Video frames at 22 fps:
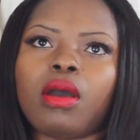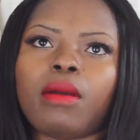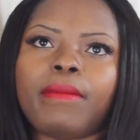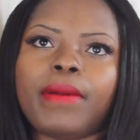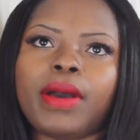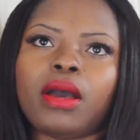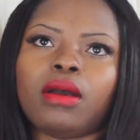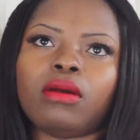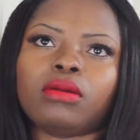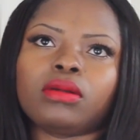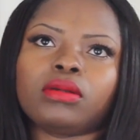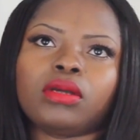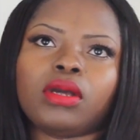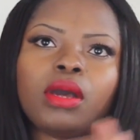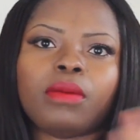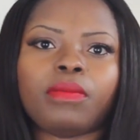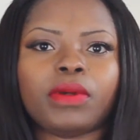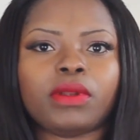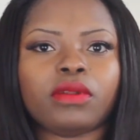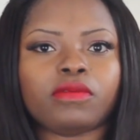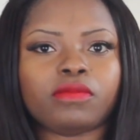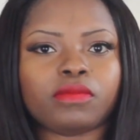about a
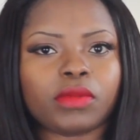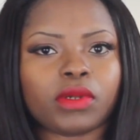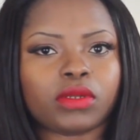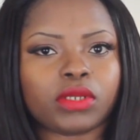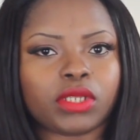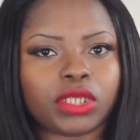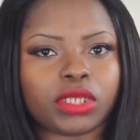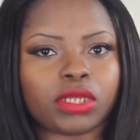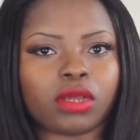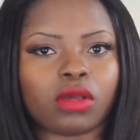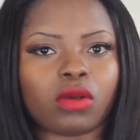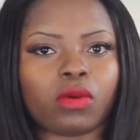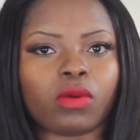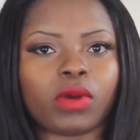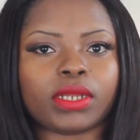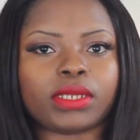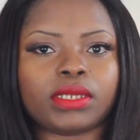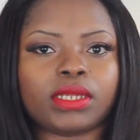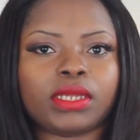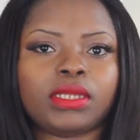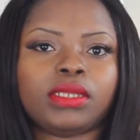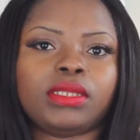couple of months ago,
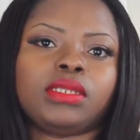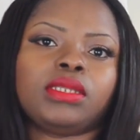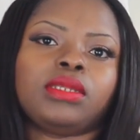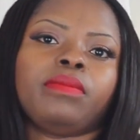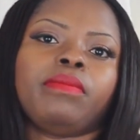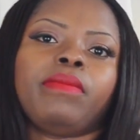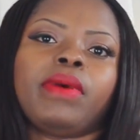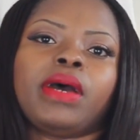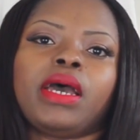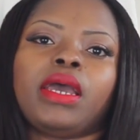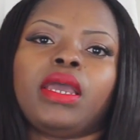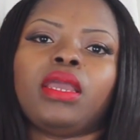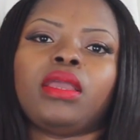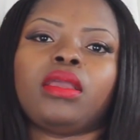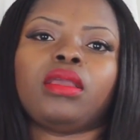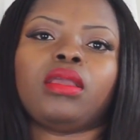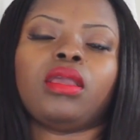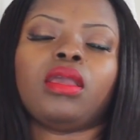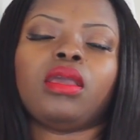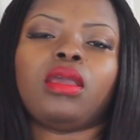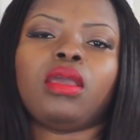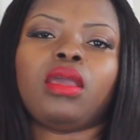I did buy
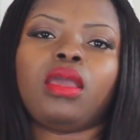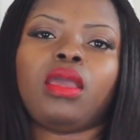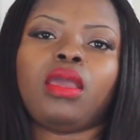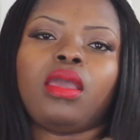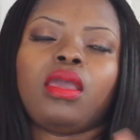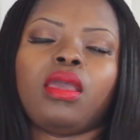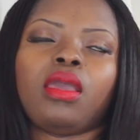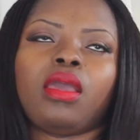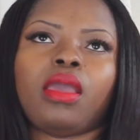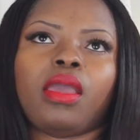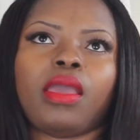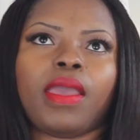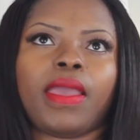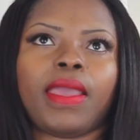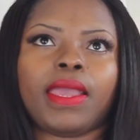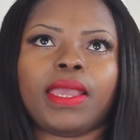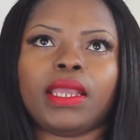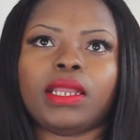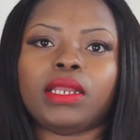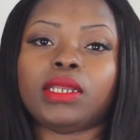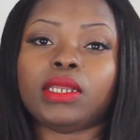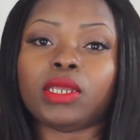
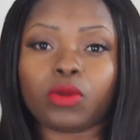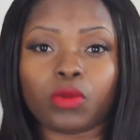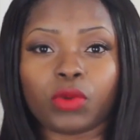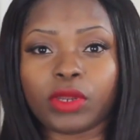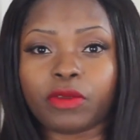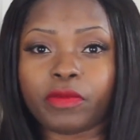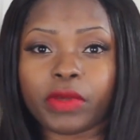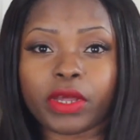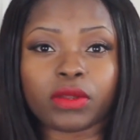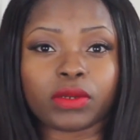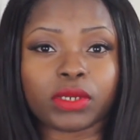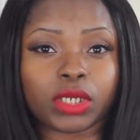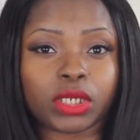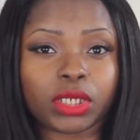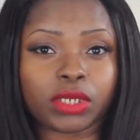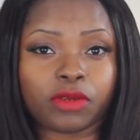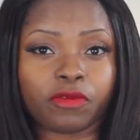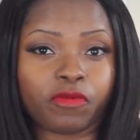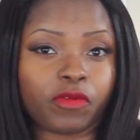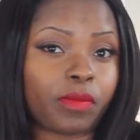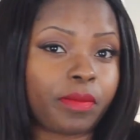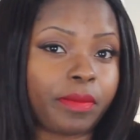a liquid
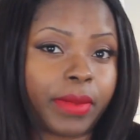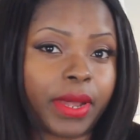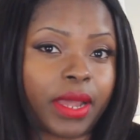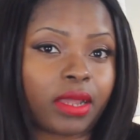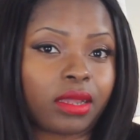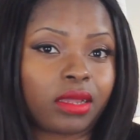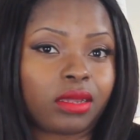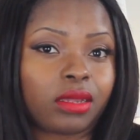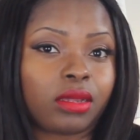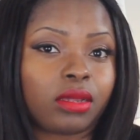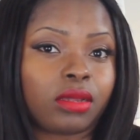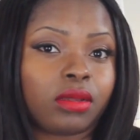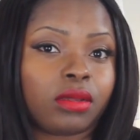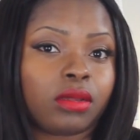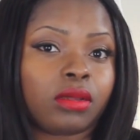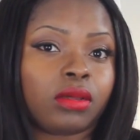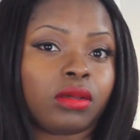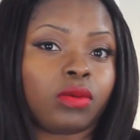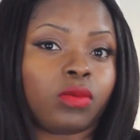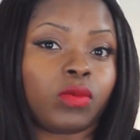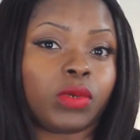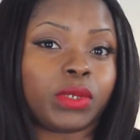foundation from MAC,
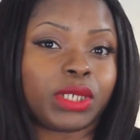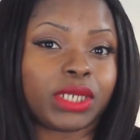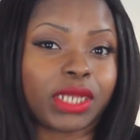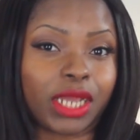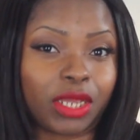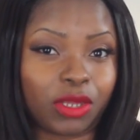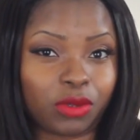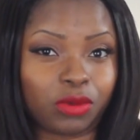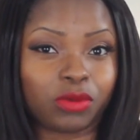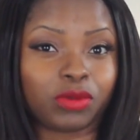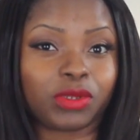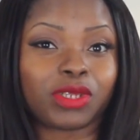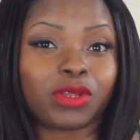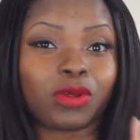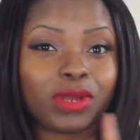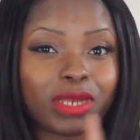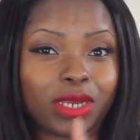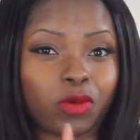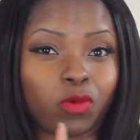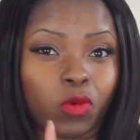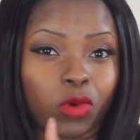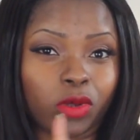which I use
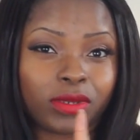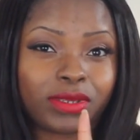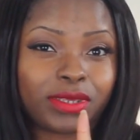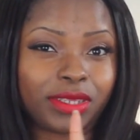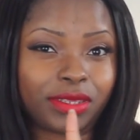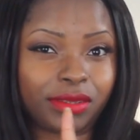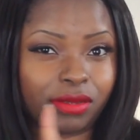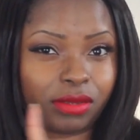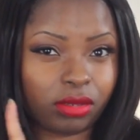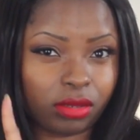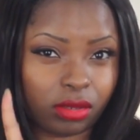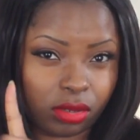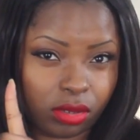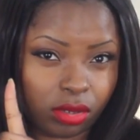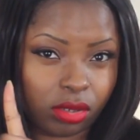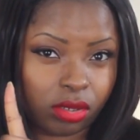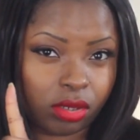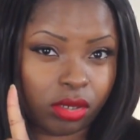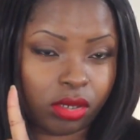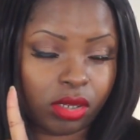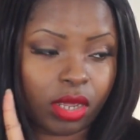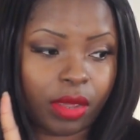only once
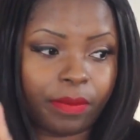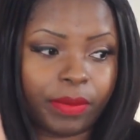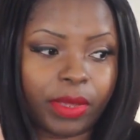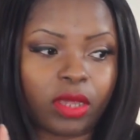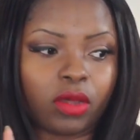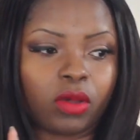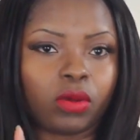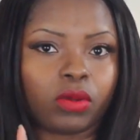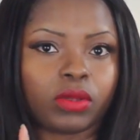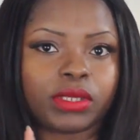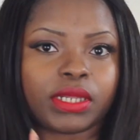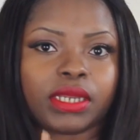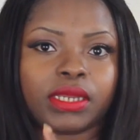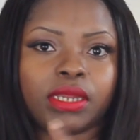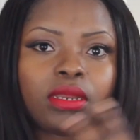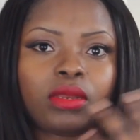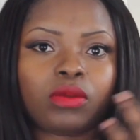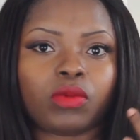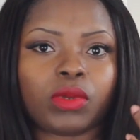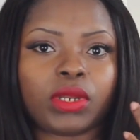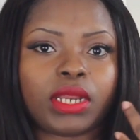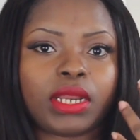because I
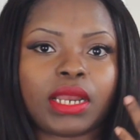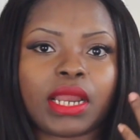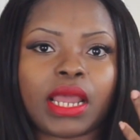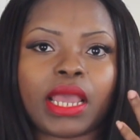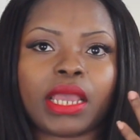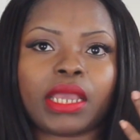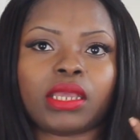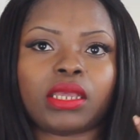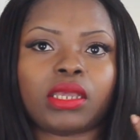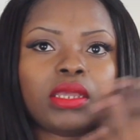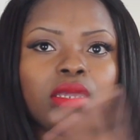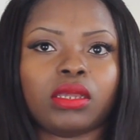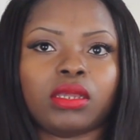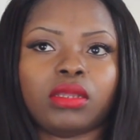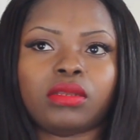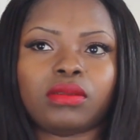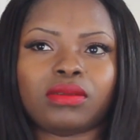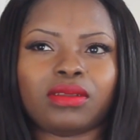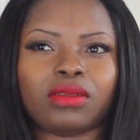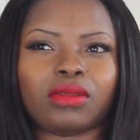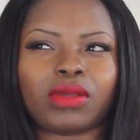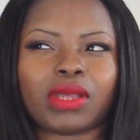didn't really like
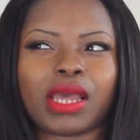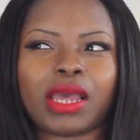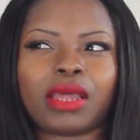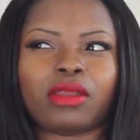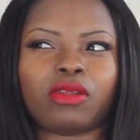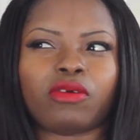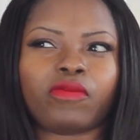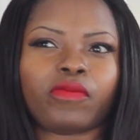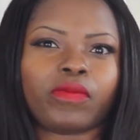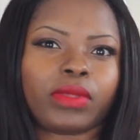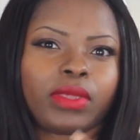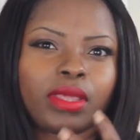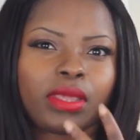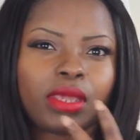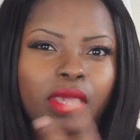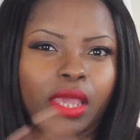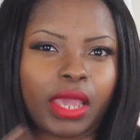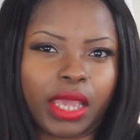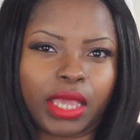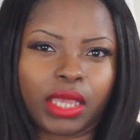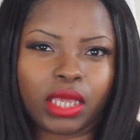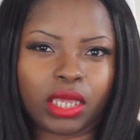the kind of
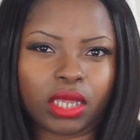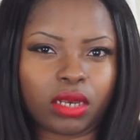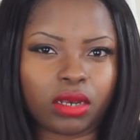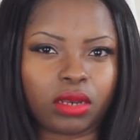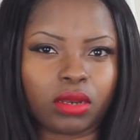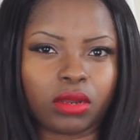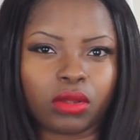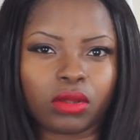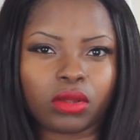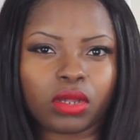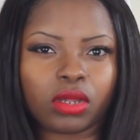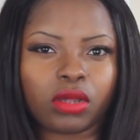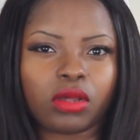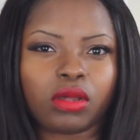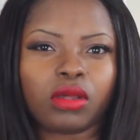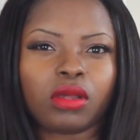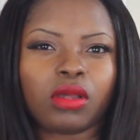cake look